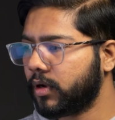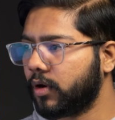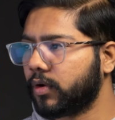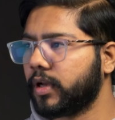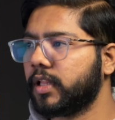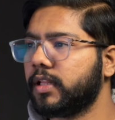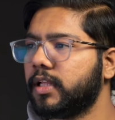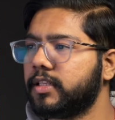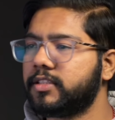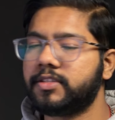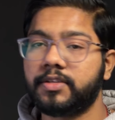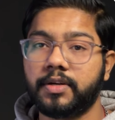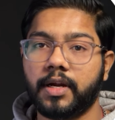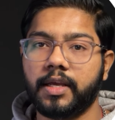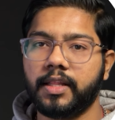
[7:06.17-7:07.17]
Okay, let's
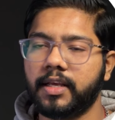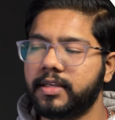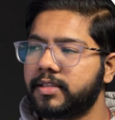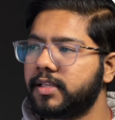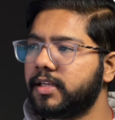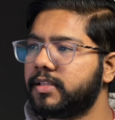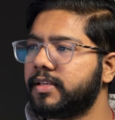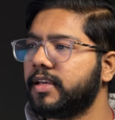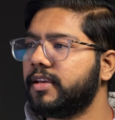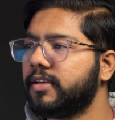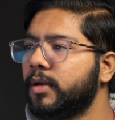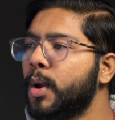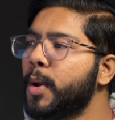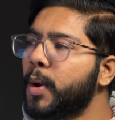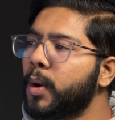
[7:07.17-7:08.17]
try this. Let's see
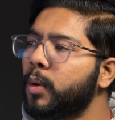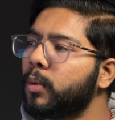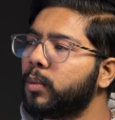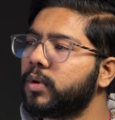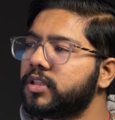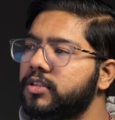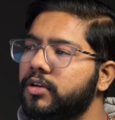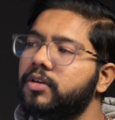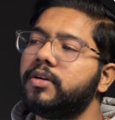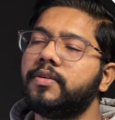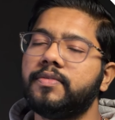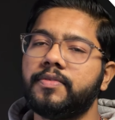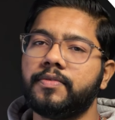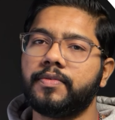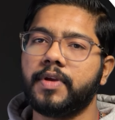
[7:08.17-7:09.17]
what sort
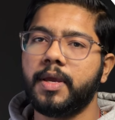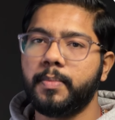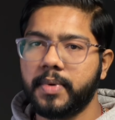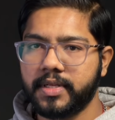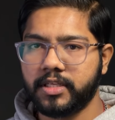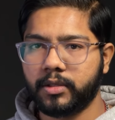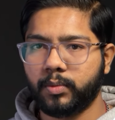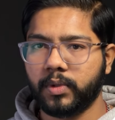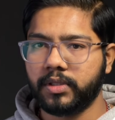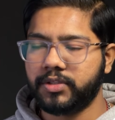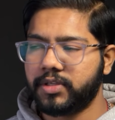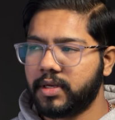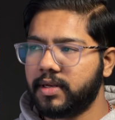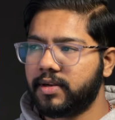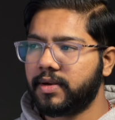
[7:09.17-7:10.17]
of image it will
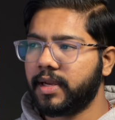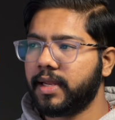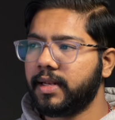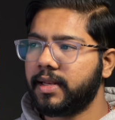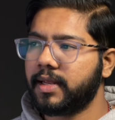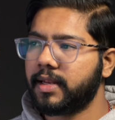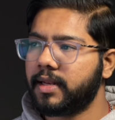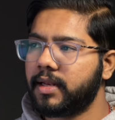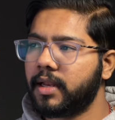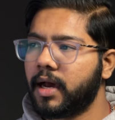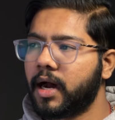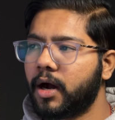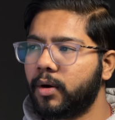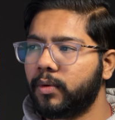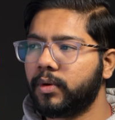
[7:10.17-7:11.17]
generate and
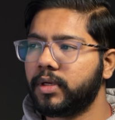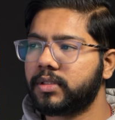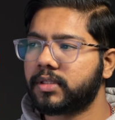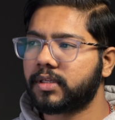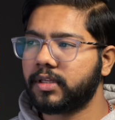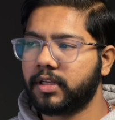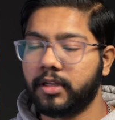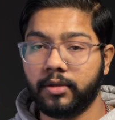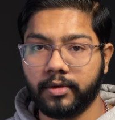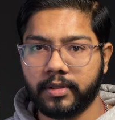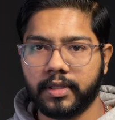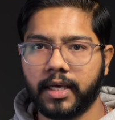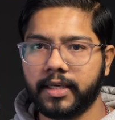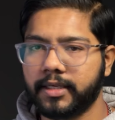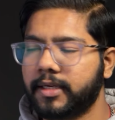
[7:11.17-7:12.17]
how it's gonna
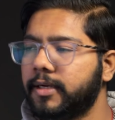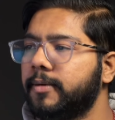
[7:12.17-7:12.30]
look like.